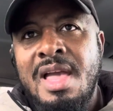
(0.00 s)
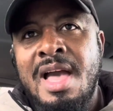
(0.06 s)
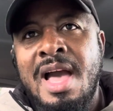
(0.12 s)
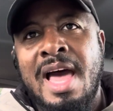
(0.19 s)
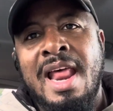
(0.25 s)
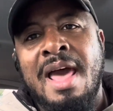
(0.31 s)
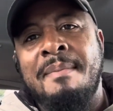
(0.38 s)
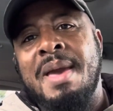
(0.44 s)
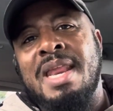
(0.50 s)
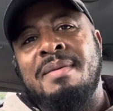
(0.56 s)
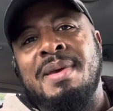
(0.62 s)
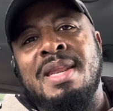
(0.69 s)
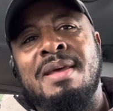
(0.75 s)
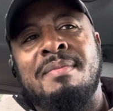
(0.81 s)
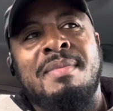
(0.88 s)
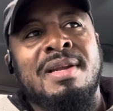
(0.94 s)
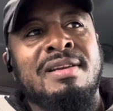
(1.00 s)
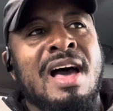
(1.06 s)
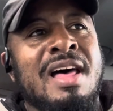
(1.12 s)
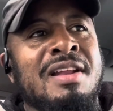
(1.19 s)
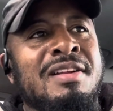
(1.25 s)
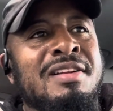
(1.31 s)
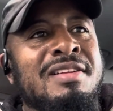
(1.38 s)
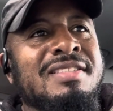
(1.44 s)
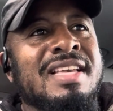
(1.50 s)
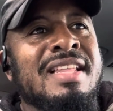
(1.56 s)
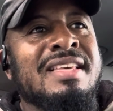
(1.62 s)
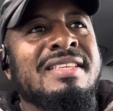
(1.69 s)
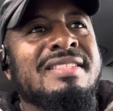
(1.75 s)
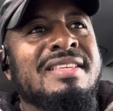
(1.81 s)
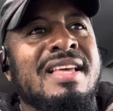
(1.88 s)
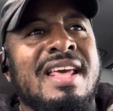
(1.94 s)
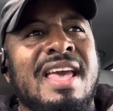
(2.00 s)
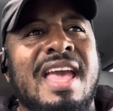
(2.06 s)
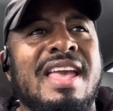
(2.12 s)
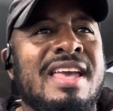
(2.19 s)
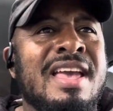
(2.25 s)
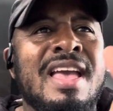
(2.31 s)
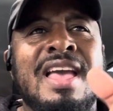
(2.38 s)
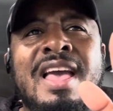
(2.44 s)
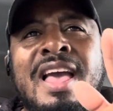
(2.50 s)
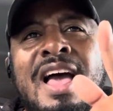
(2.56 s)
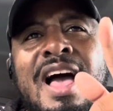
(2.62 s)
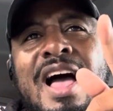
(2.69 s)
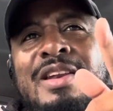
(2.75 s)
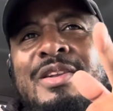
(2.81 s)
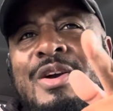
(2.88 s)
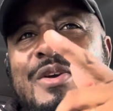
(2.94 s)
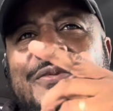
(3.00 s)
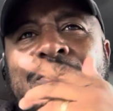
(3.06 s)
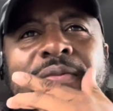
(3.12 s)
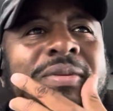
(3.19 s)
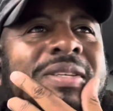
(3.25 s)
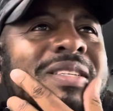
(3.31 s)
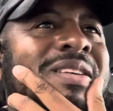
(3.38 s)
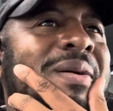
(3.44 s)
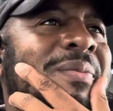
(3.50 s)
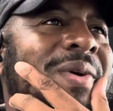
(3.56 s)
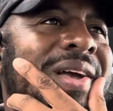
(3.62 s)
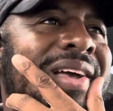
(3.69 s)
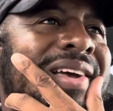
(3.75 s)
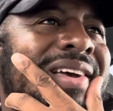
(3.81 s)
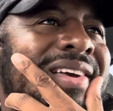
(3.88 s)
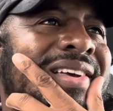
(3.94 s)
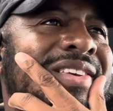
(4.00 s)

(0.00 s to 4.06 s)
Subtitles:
And I met him in the McDonald's. And he said, hey, I know you from somewhere.